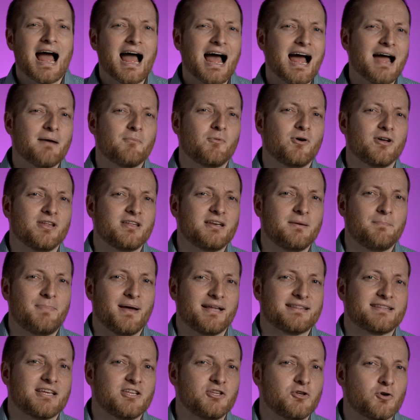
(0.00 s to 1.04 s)
I'm willing to
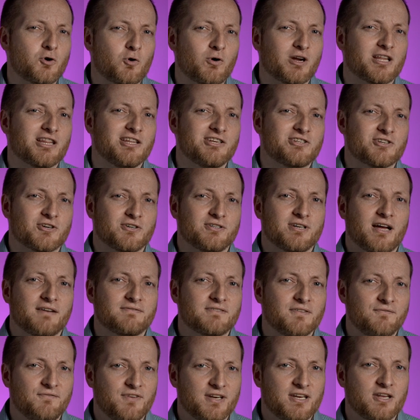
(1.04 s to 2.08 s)
bet that you quickly turned off
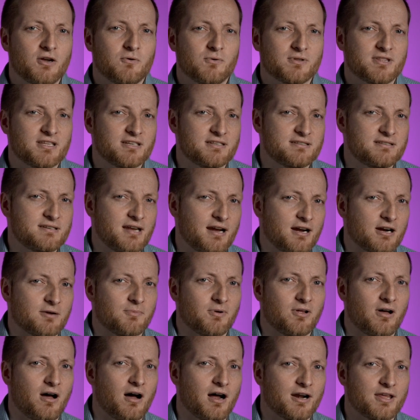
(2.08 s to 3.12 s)
the video with the
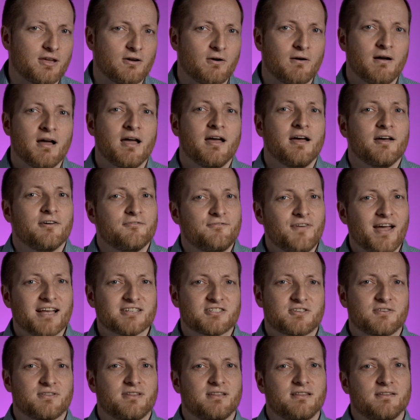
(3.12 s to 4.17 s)
terrible audio
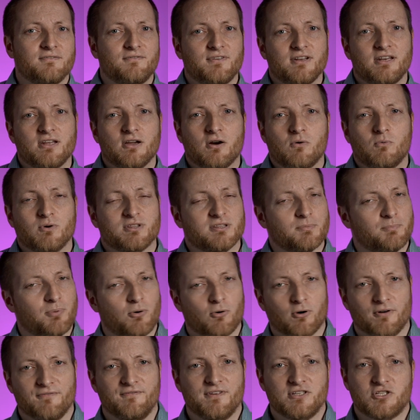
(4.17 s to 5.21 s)
faster than the video with the
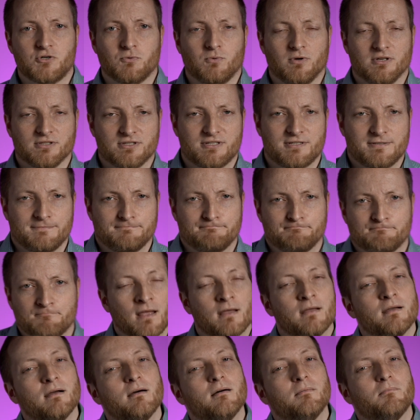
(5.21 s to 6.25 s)
poor visuals.
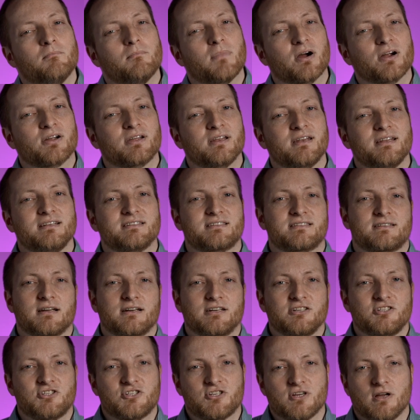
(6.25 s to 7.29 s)
Marketing
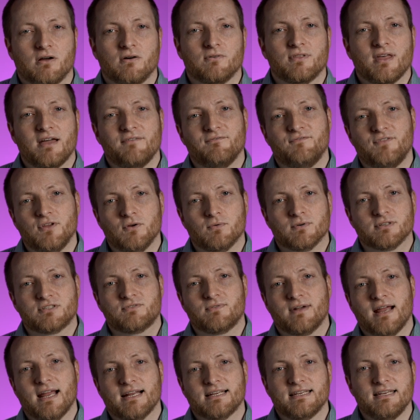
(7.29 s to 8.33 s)
studies show that viewers
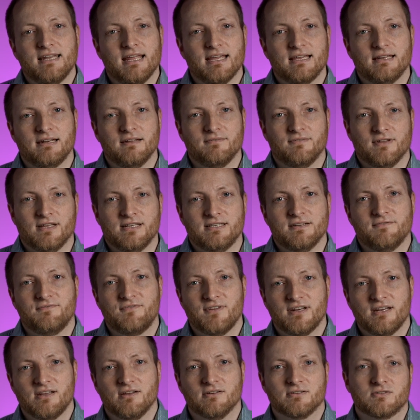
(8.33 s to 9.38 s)
react negatively to
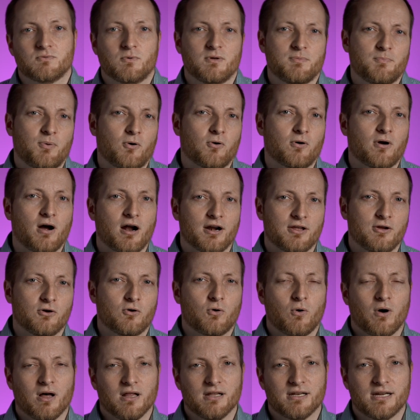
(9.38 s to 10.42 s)
videos with poor audio
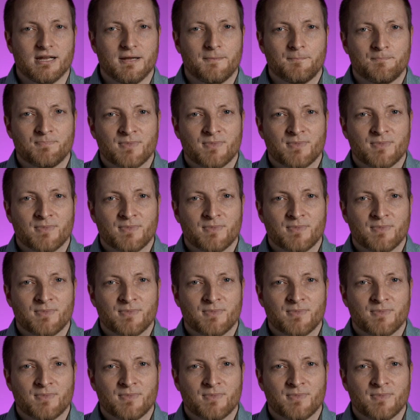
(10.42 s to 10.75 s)
quality.